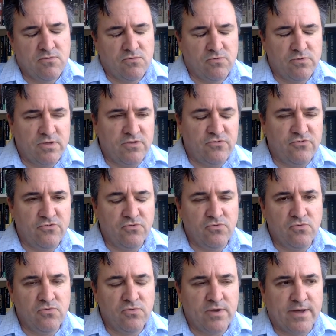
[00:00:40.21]
or
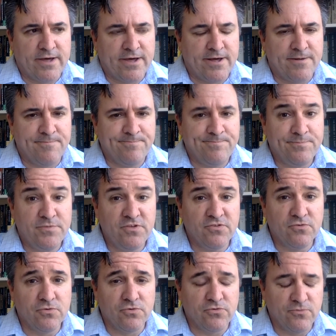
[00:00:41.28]
issue um,
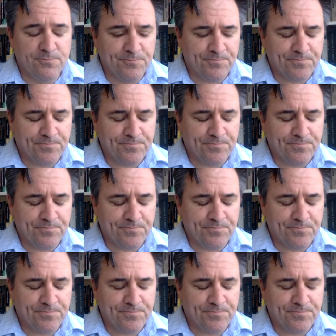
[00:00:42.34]
discourse.